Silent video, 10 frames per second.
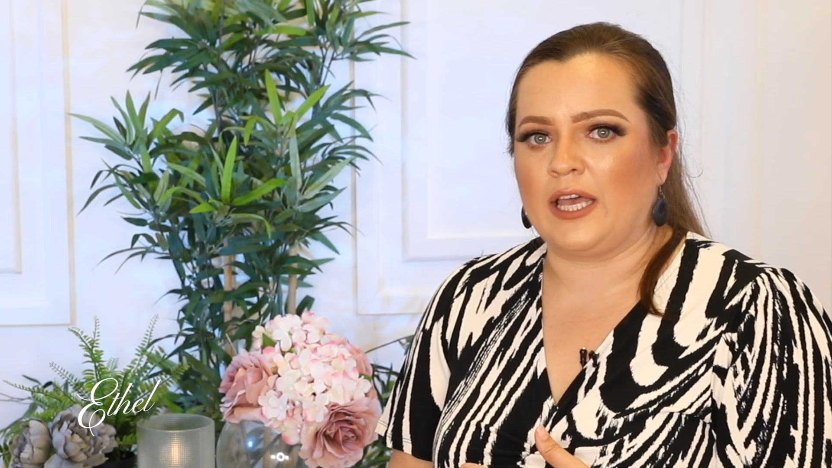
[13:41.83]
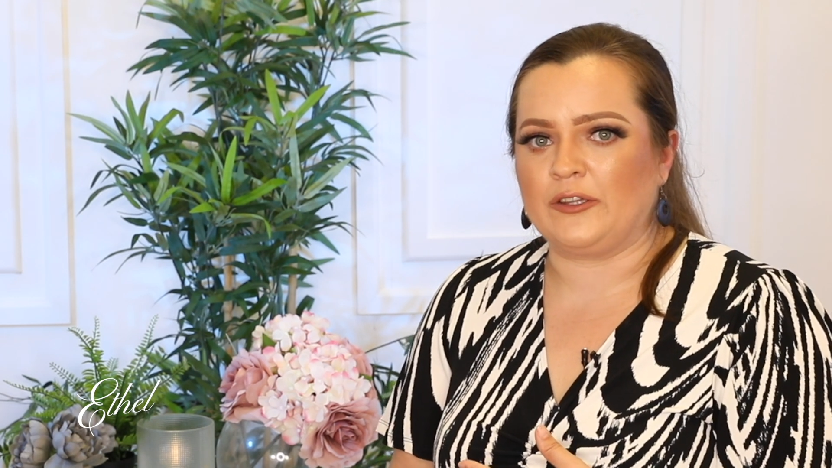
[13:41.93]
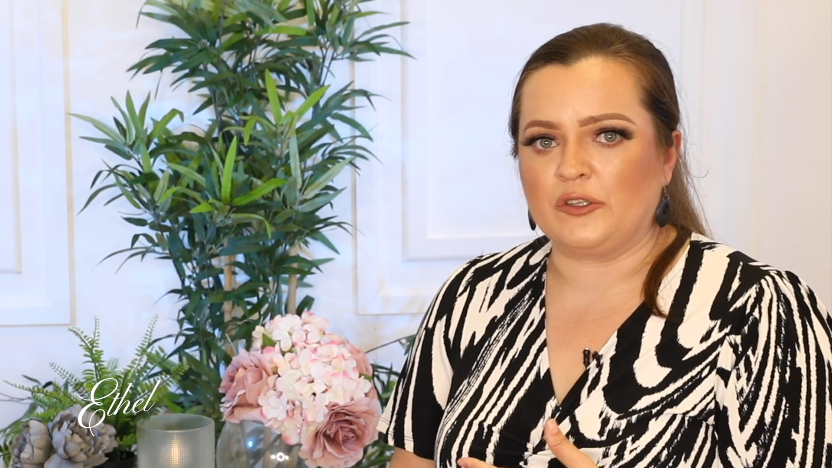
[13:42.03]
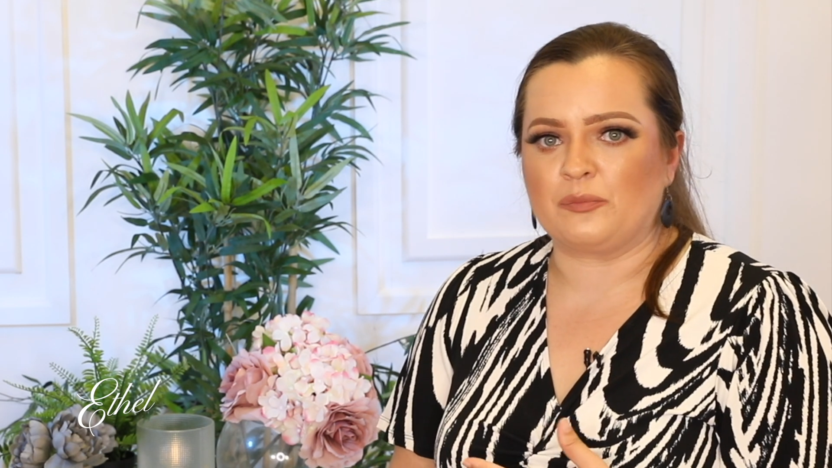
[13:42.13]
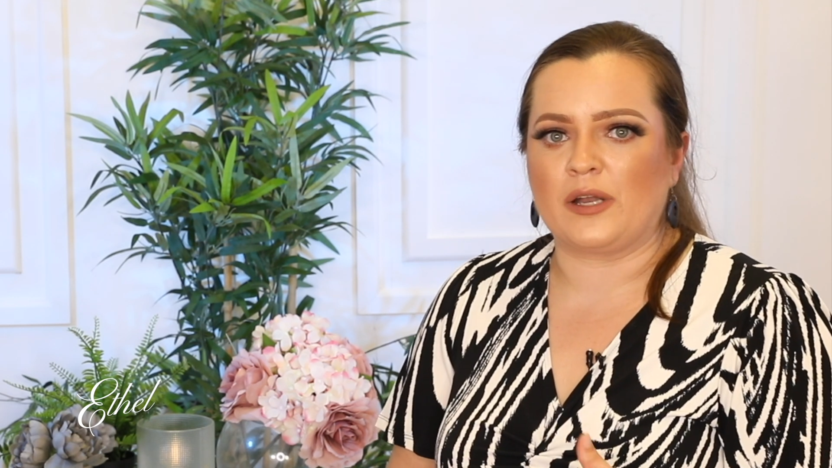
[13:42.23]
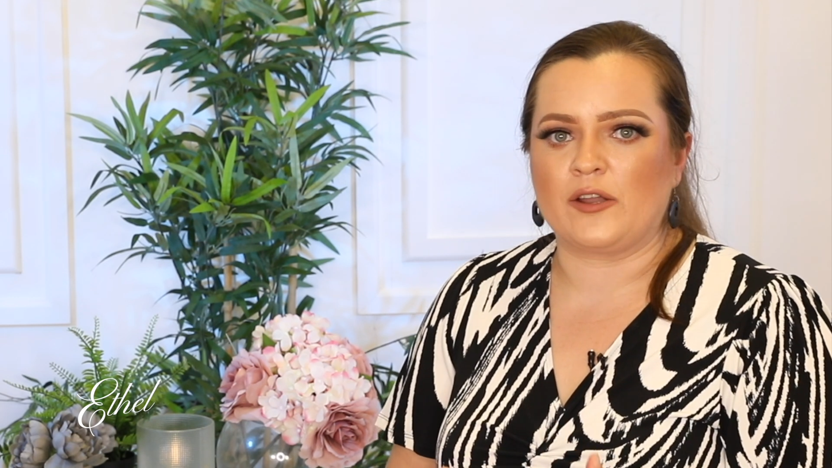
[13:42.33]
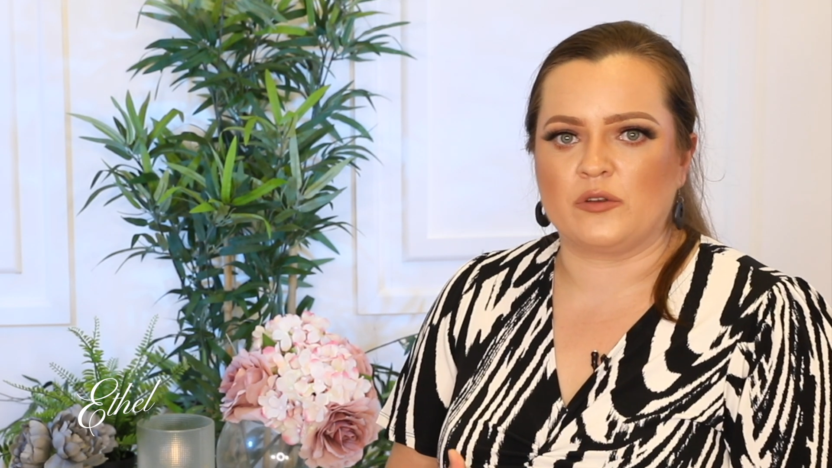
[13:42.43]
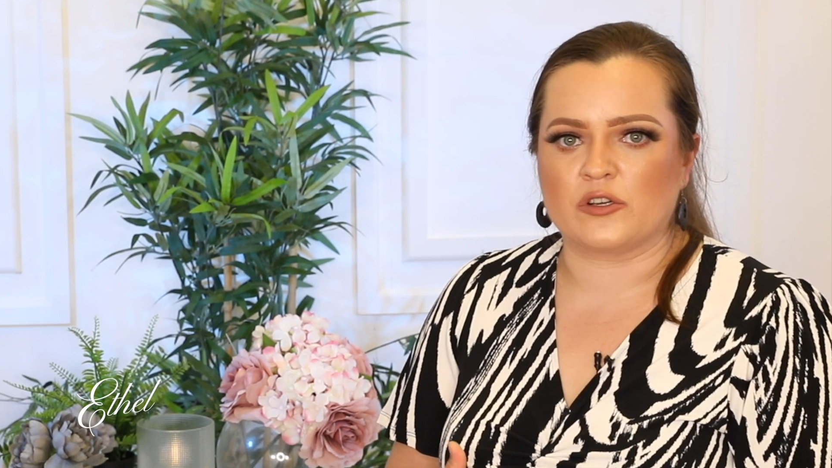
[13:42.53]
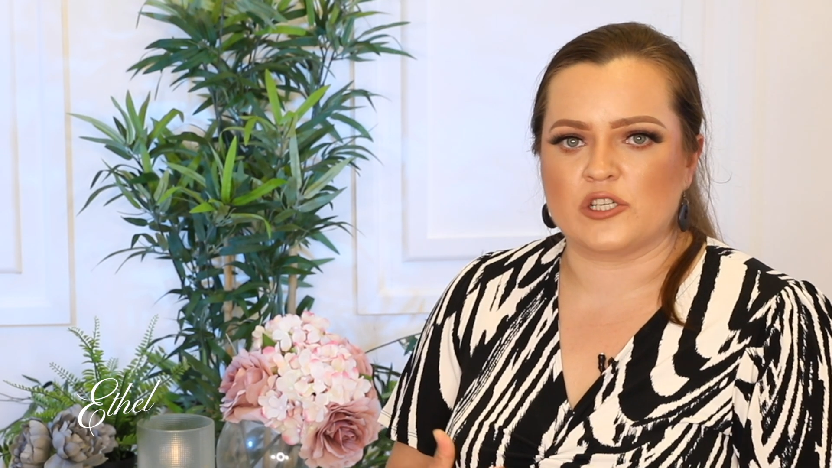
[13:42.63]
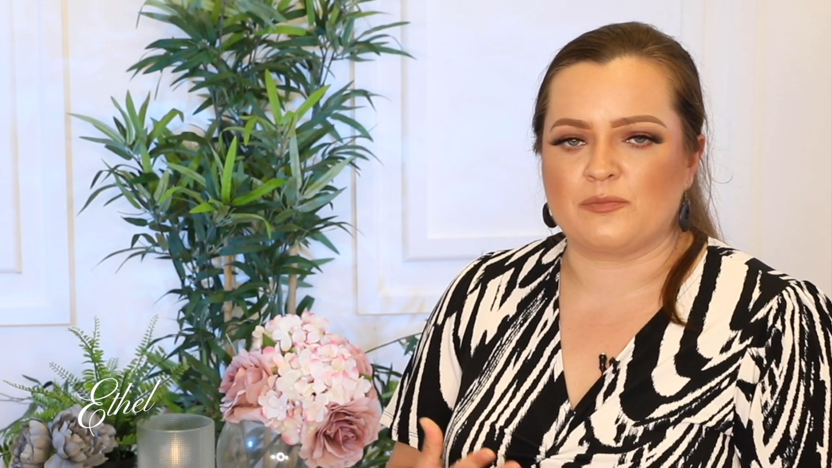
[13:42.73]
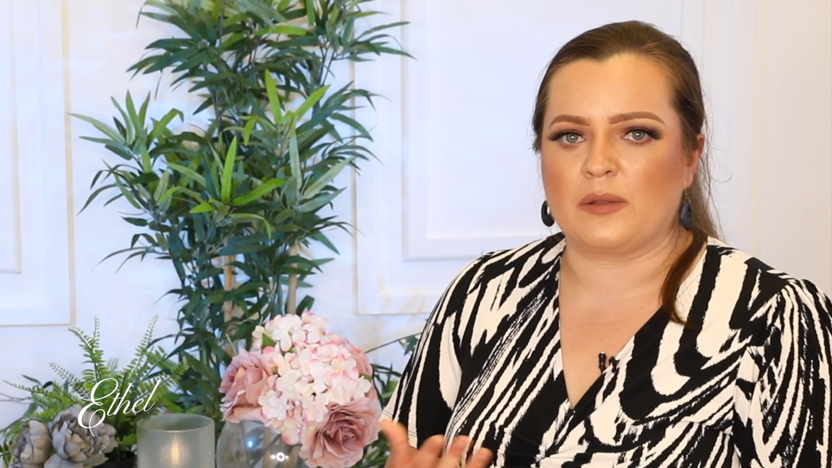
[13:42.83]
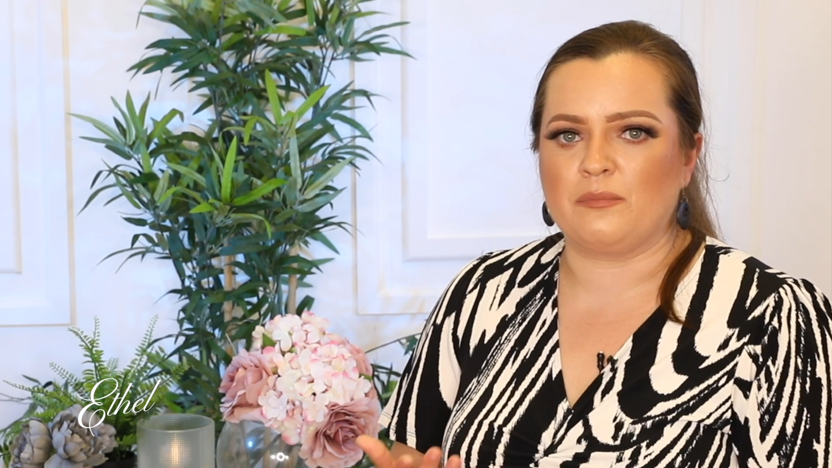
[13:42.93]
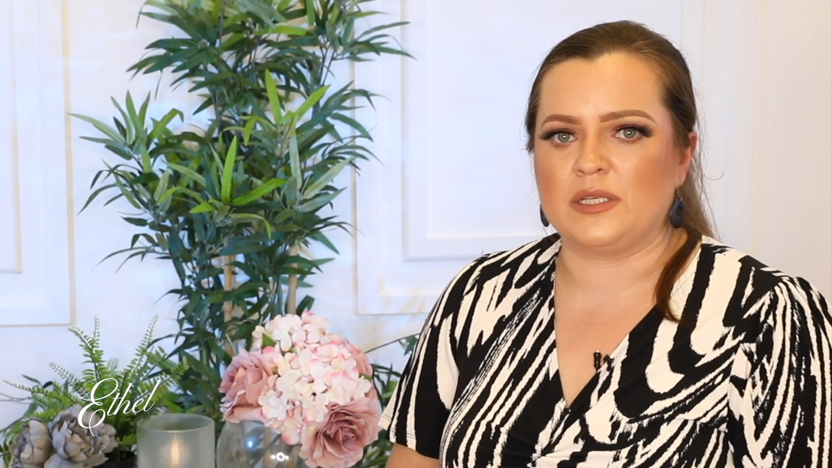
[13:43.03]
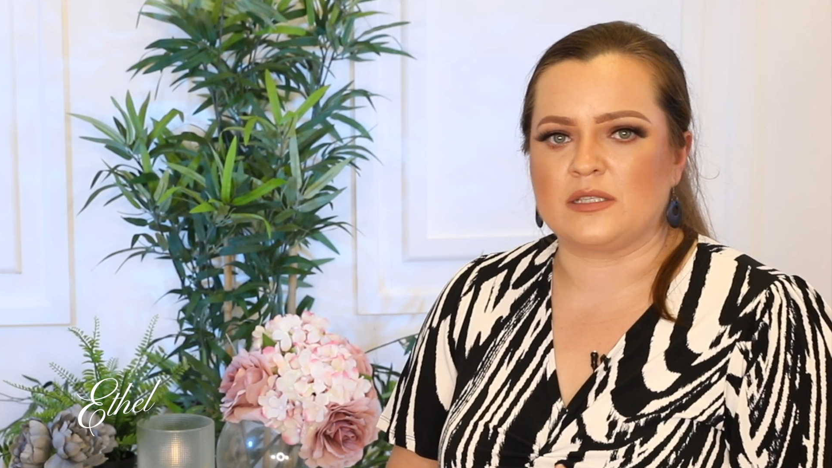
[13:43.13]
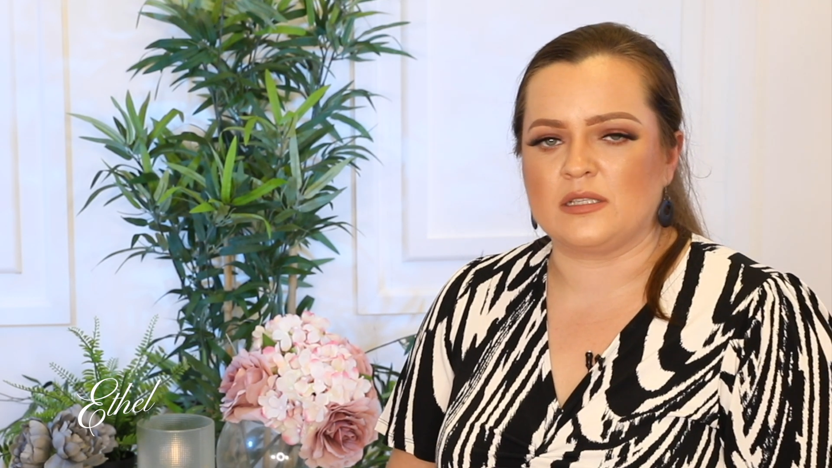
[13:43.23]
entrepreneurship
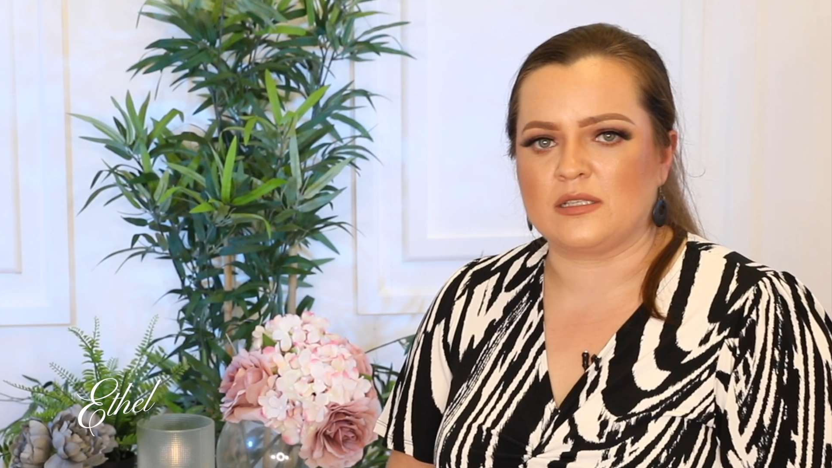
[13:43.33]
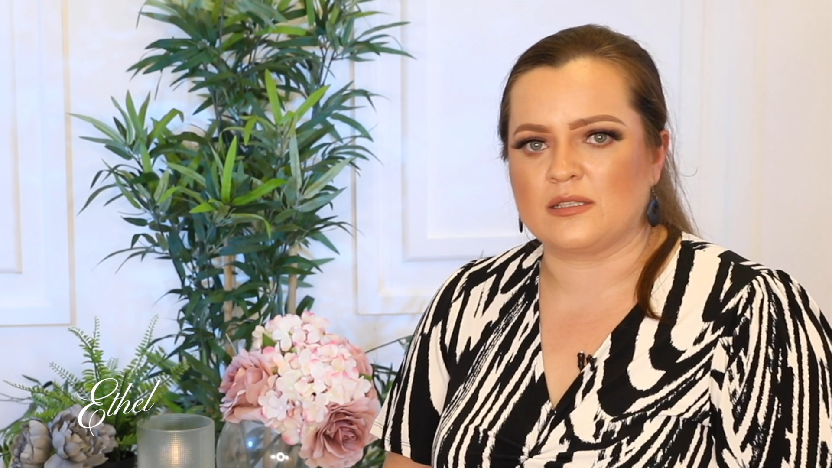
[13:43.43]
and business